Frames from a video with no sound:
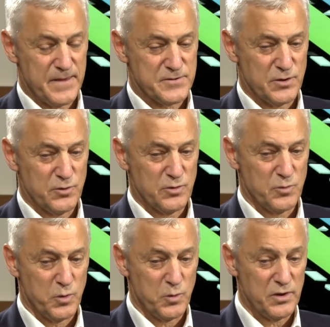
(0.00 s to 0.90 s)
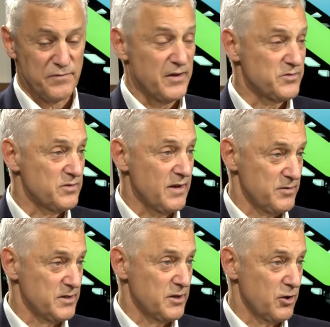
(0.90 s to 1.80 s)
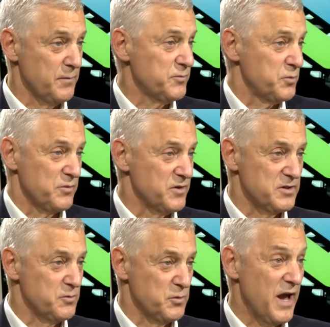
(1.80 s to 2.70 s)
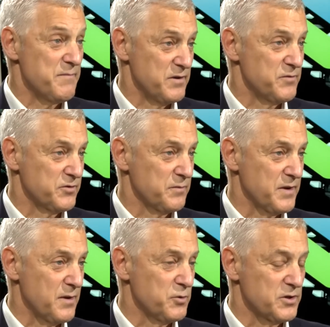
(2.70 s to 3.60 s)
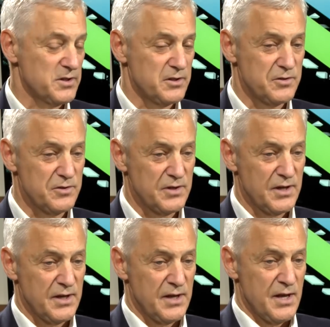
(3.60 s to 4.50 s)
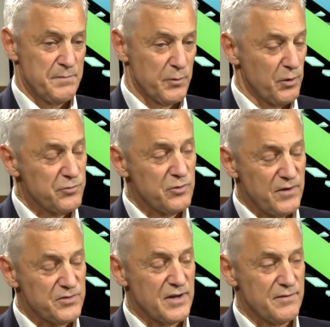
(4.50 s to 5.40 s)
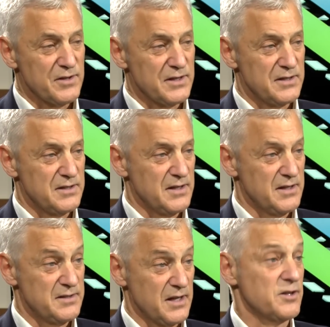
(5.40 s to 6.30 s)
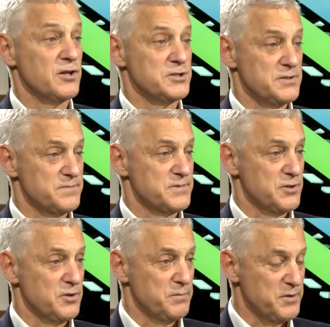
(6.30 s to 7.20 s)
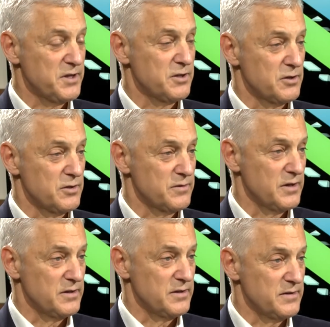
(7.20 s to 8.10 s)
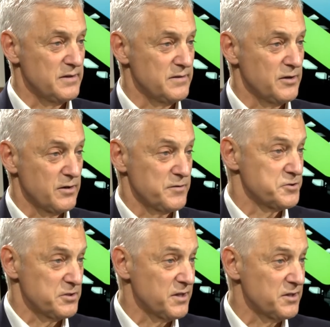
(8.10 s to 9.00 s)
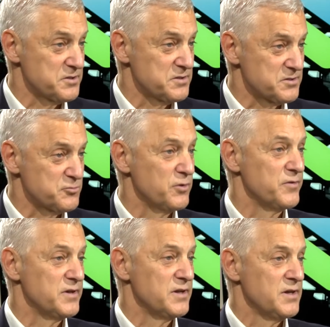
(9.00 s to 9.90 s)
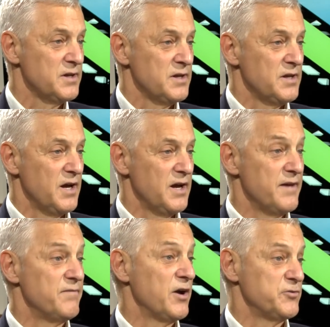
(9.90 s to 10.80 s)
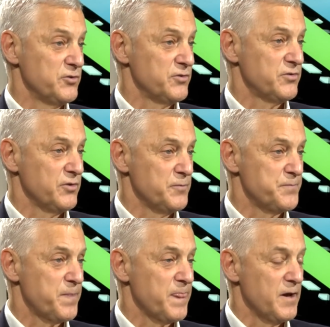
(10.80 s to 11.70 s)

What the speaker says: So we'll invest heavily in RMs. We have been for some time. We'll continue to. But we're also investing heavily in technology. So in particular, artificial intelligence-driven advisors. So